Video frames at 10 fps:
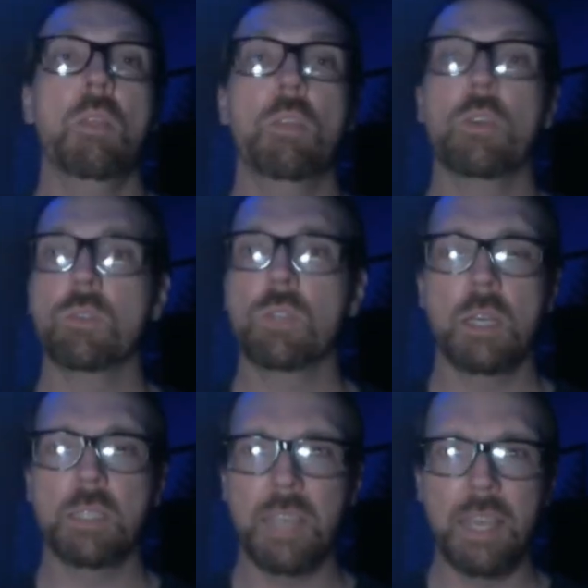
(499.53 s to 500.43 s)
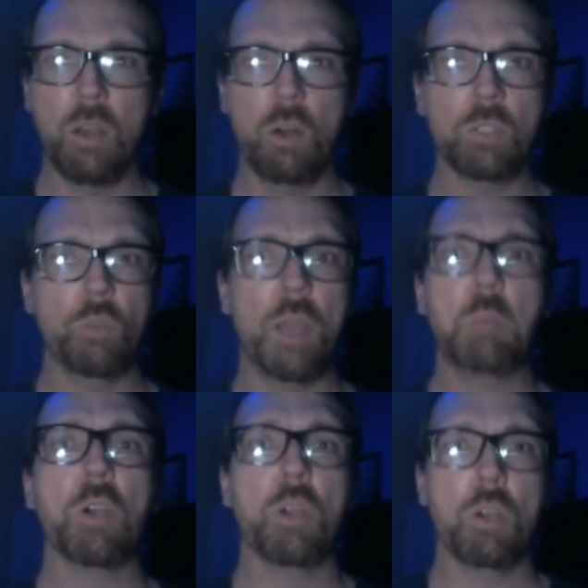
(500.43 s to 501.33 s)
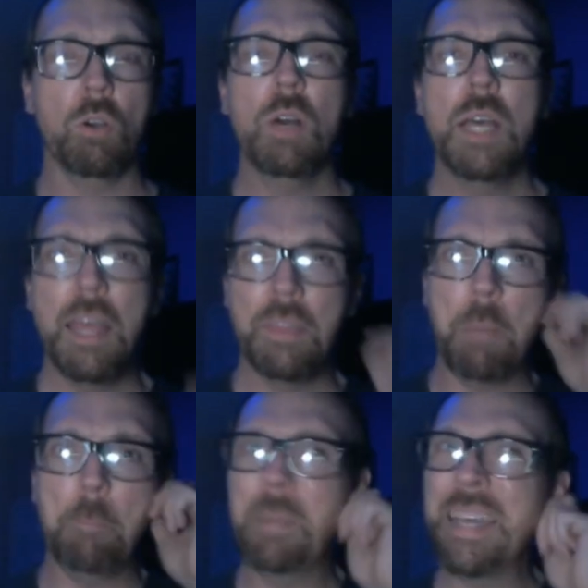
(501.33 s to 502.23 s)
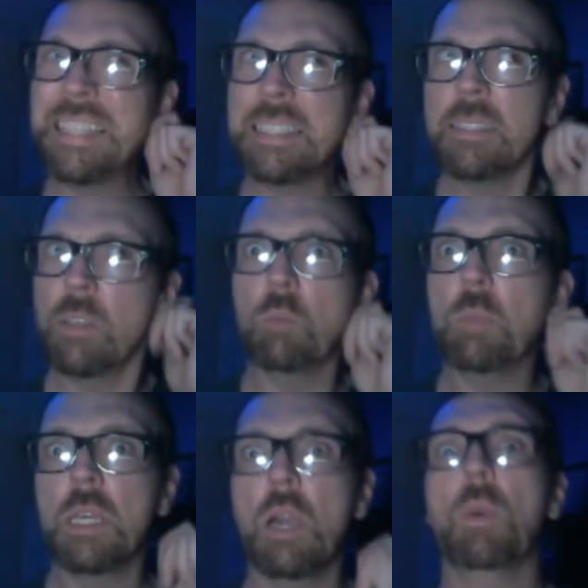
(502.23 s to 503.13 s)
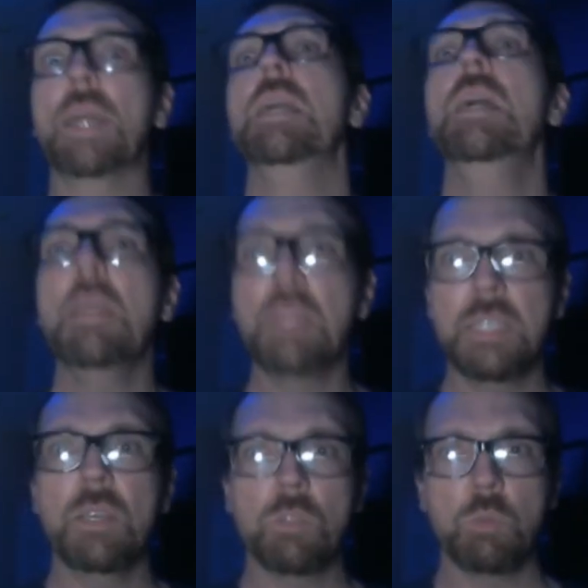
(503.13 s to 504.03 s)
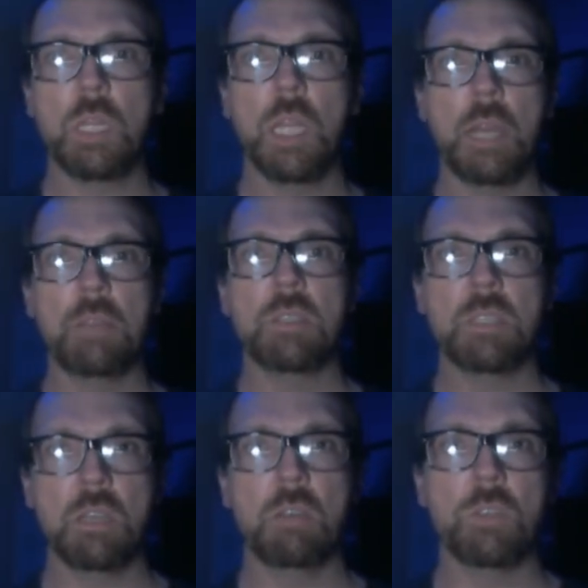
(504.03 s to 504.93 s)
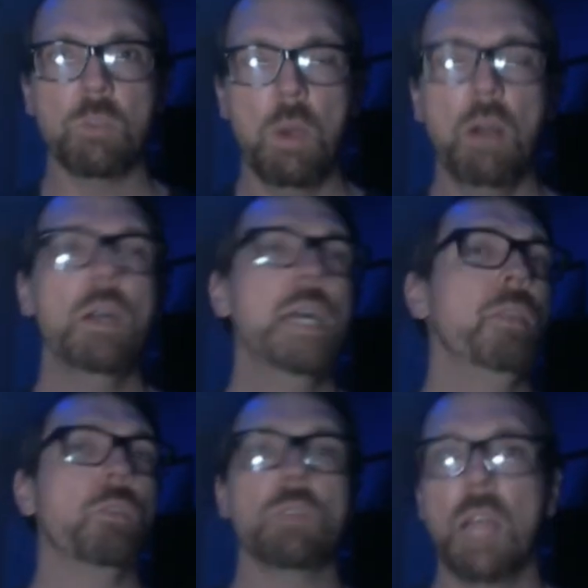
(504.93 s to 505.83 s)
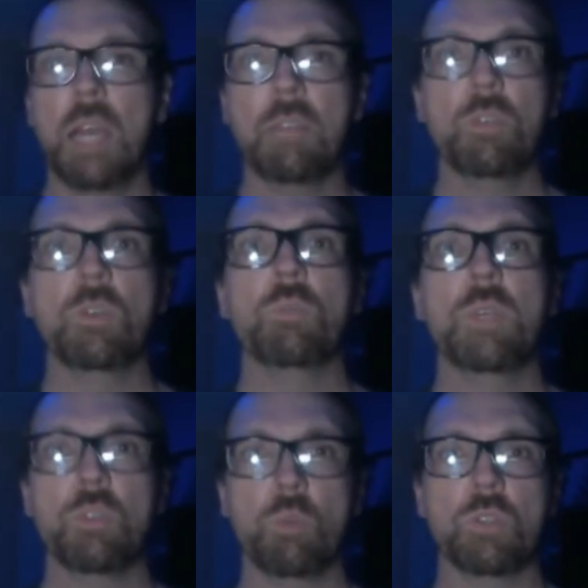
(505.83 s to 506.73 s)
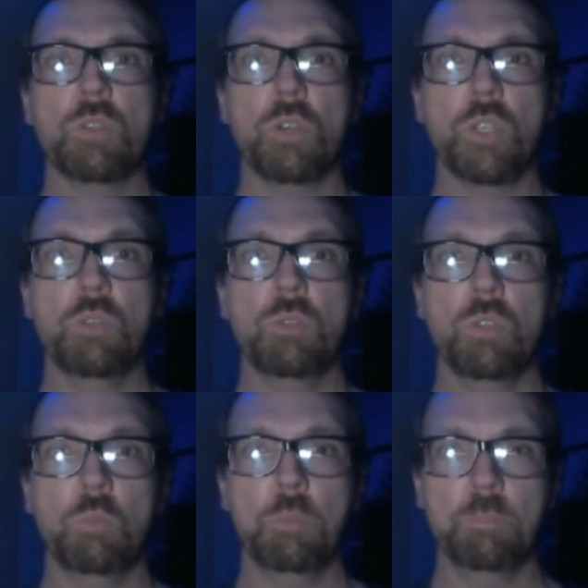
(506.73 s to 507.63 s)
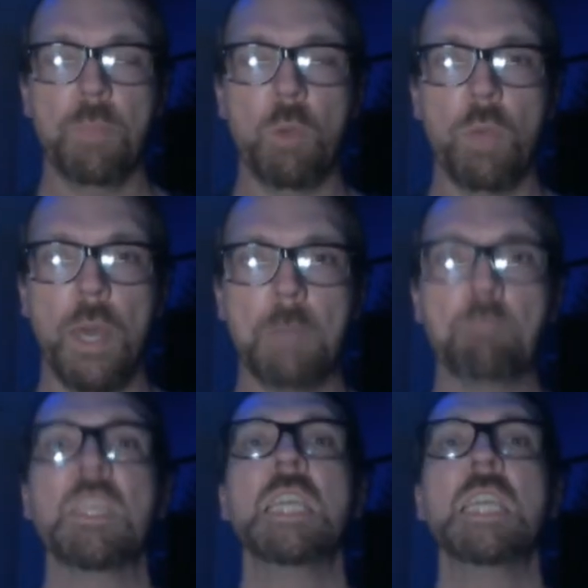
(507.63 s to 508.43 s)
There's a site called Grammar Girl that might still be going that deals with a lot of this stuff as well. There's a lot of good resources on YouTube. Okay,